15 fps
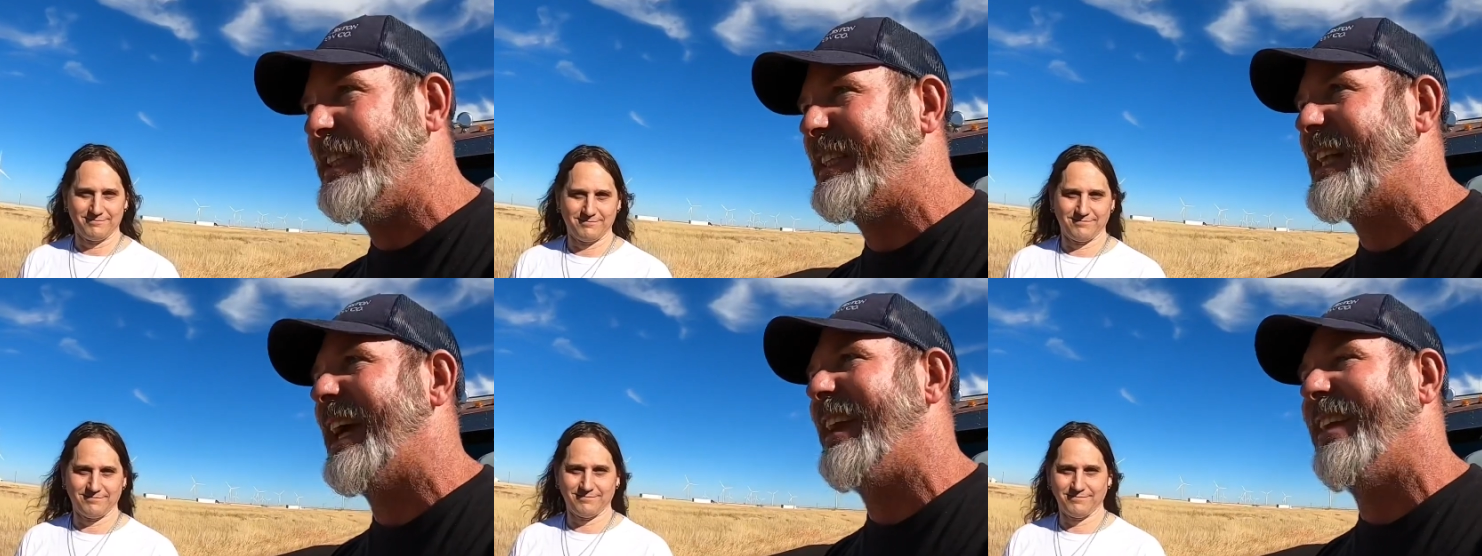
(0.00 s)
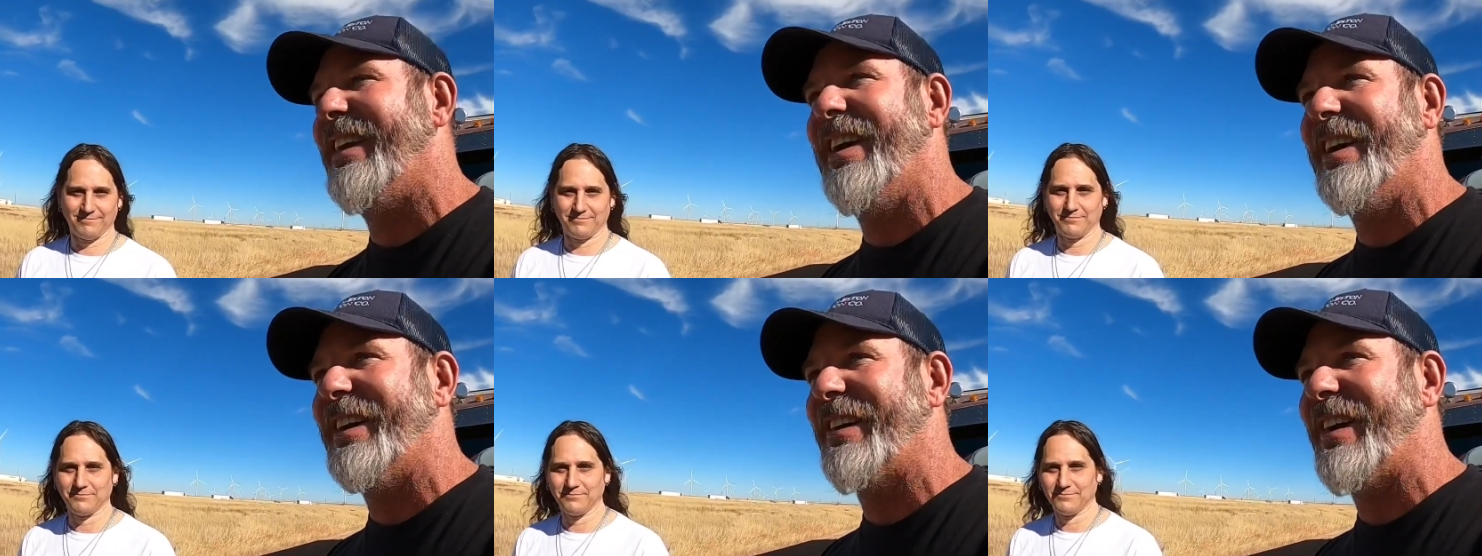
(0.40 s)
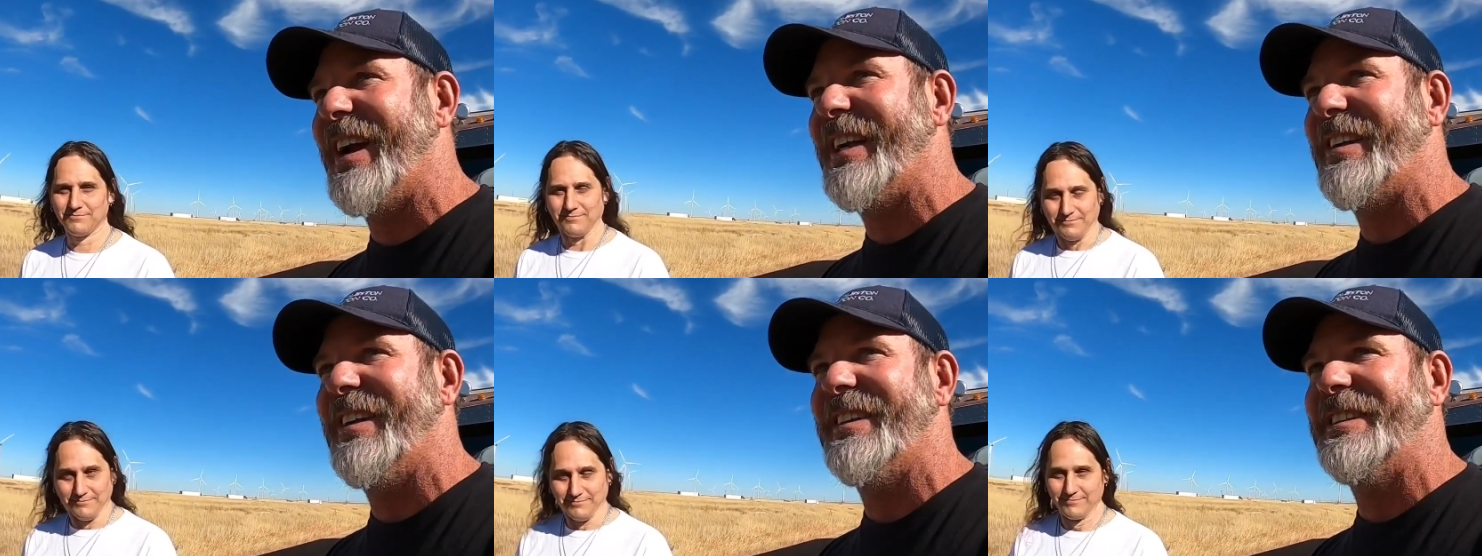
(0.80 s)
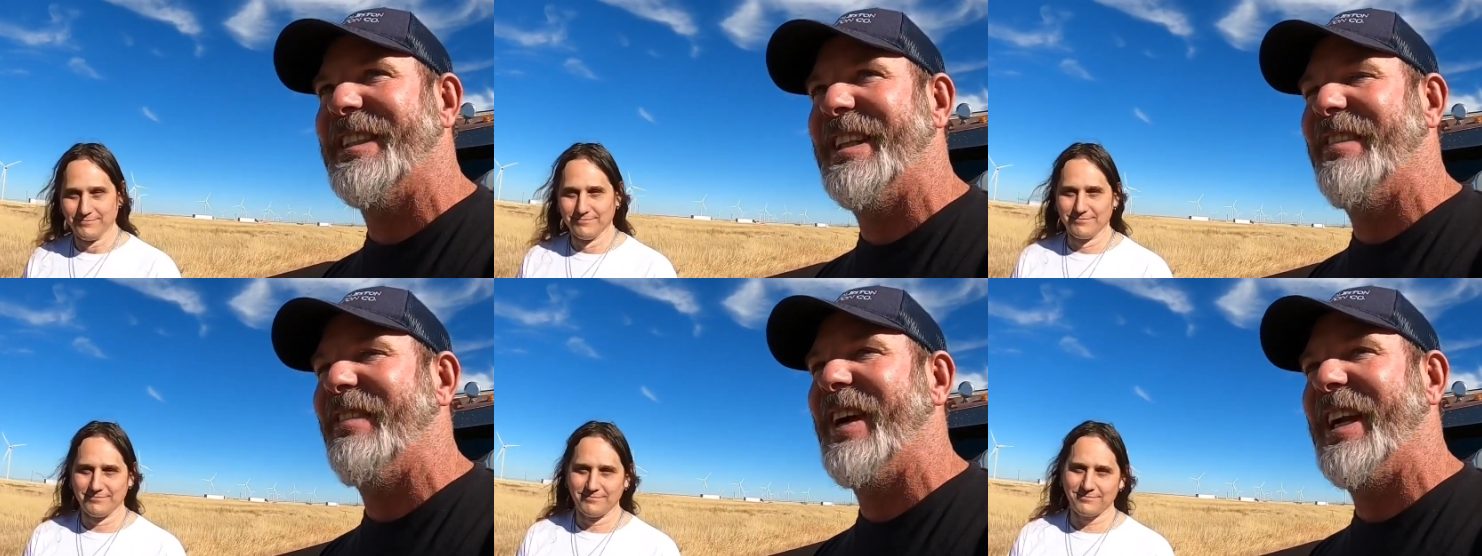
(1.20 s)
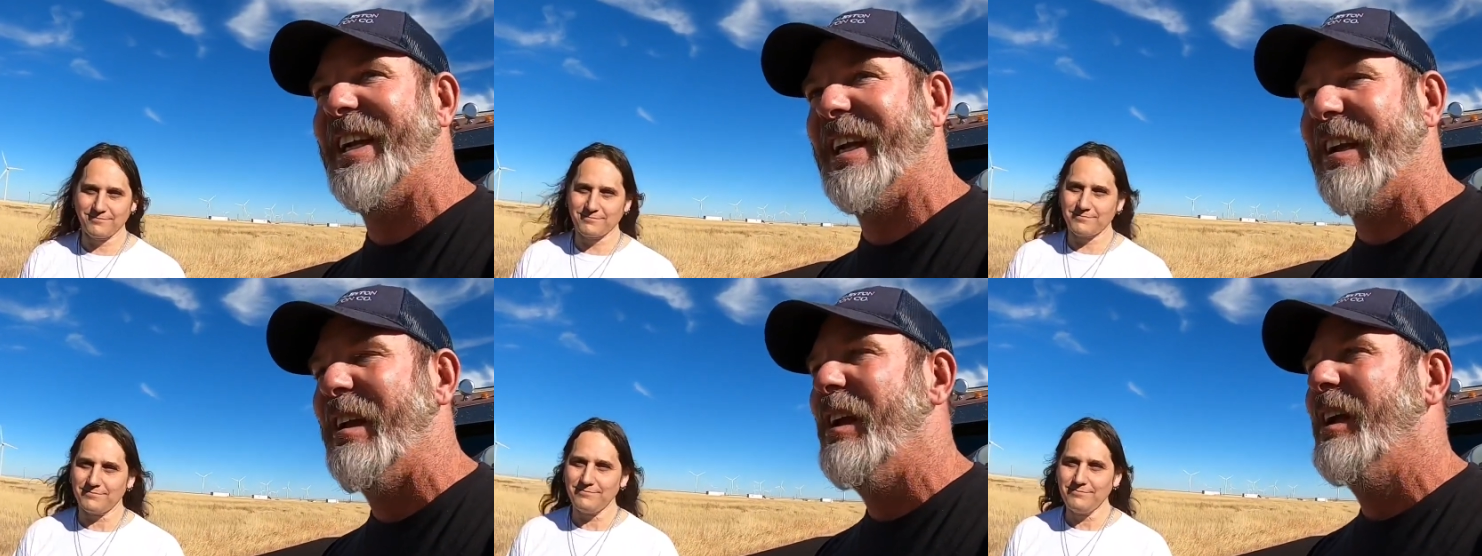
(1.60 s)
Speaker 1: He's got a lot of great content, man.
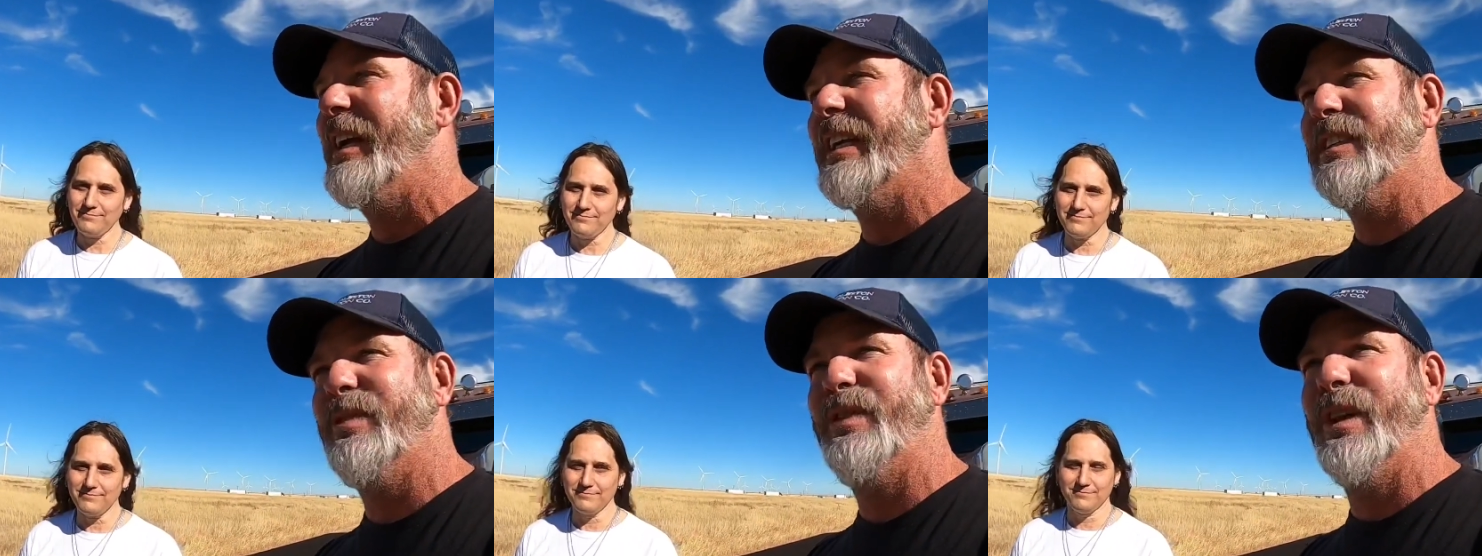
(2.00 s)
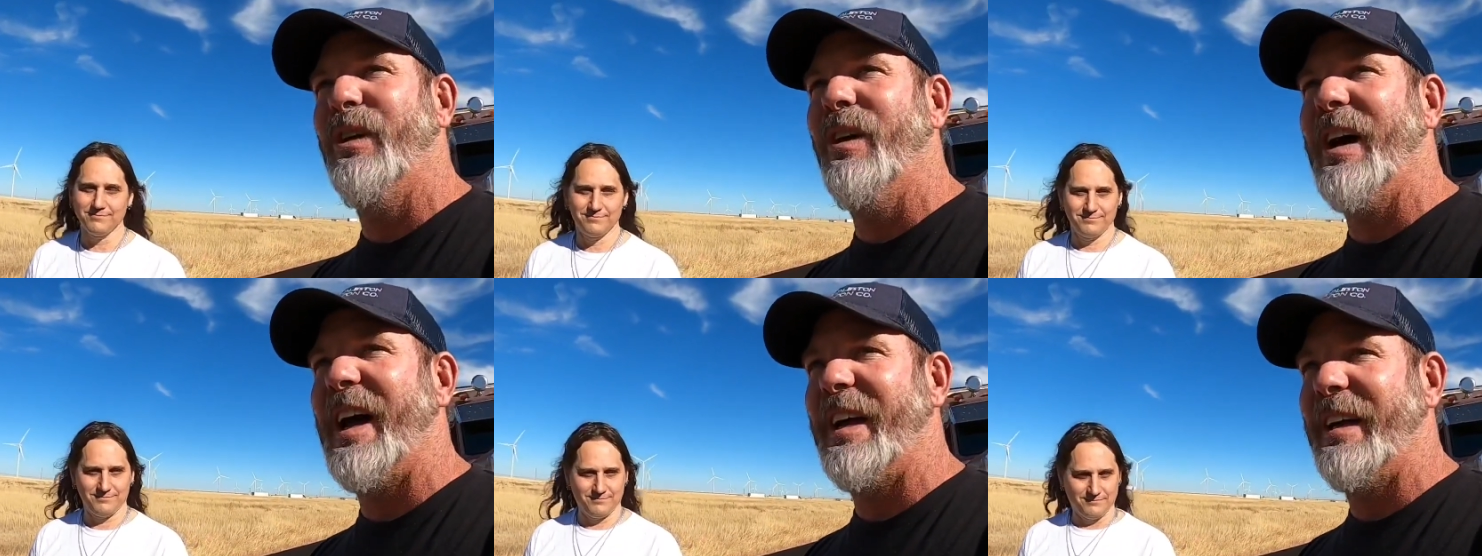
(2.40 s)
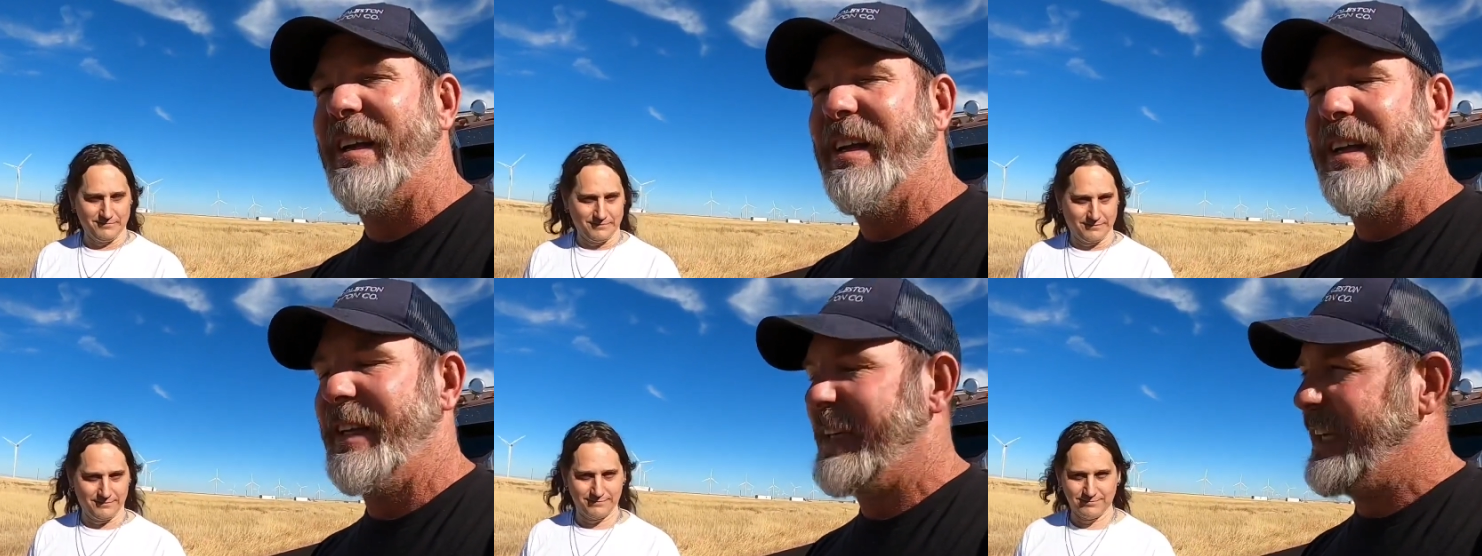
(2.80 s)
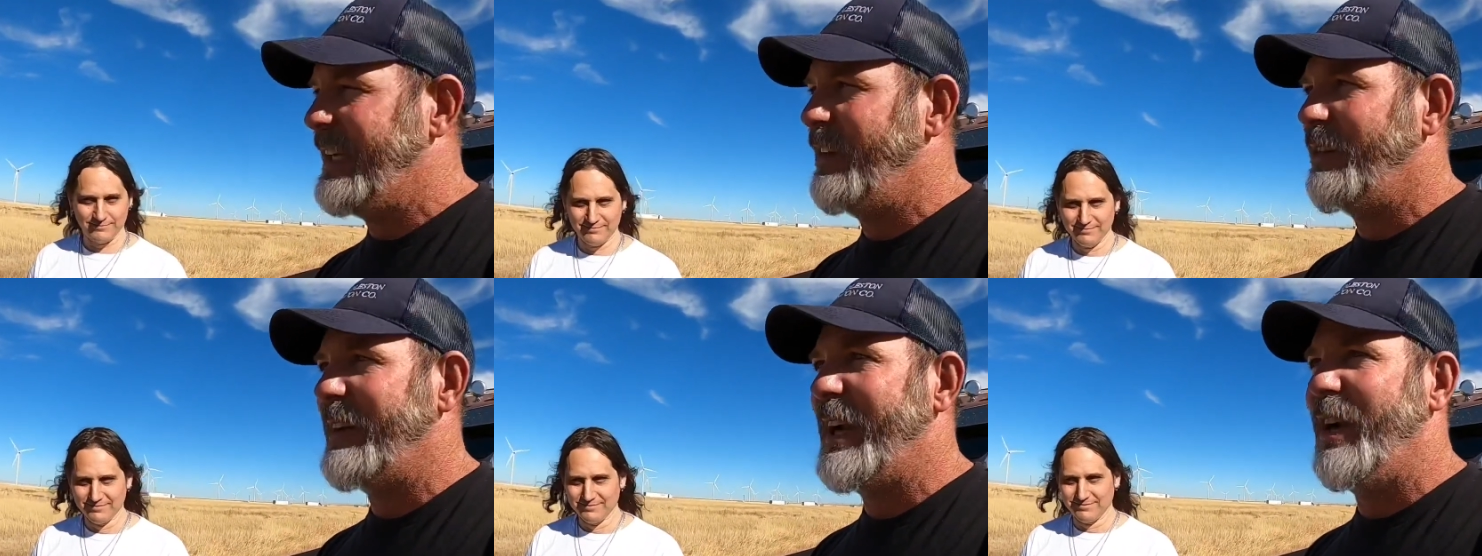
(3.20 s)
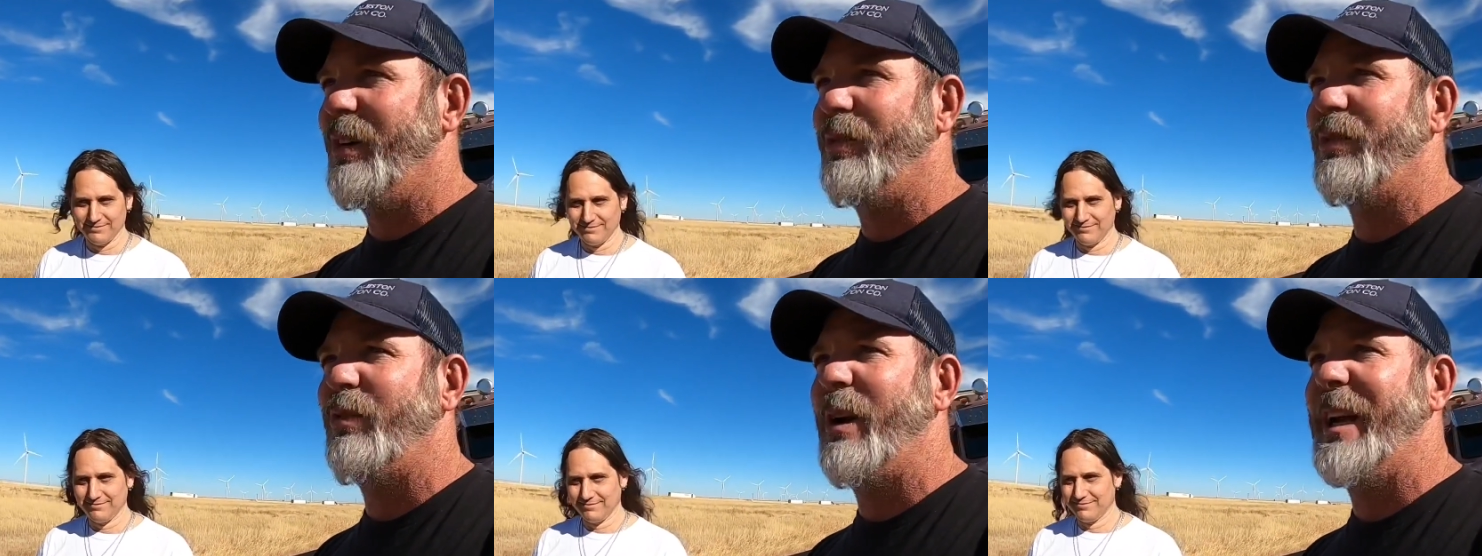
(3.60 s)
He, his fuel. I, he don't care
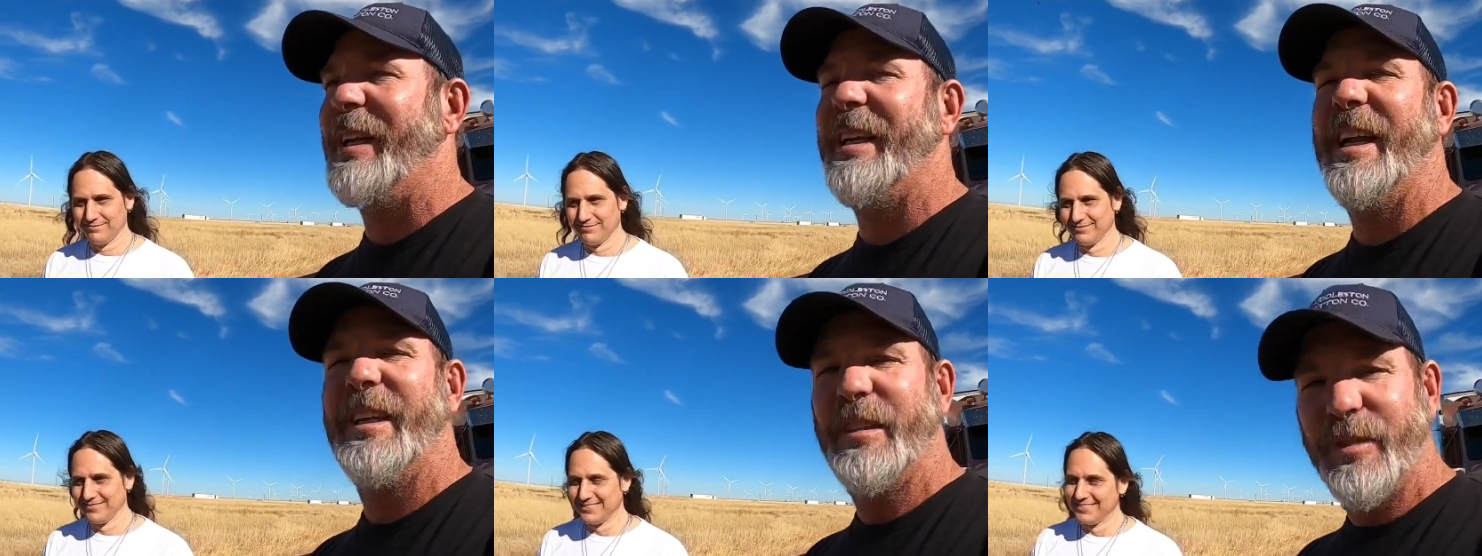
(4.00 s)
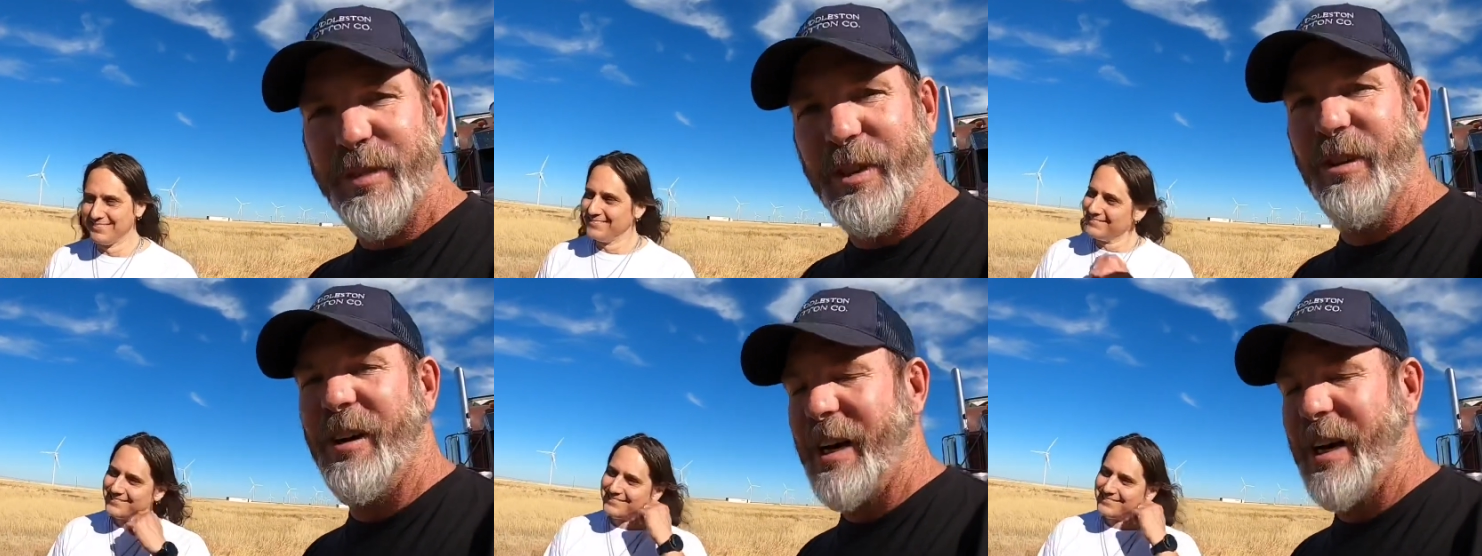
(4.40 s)
for waiting out to fuel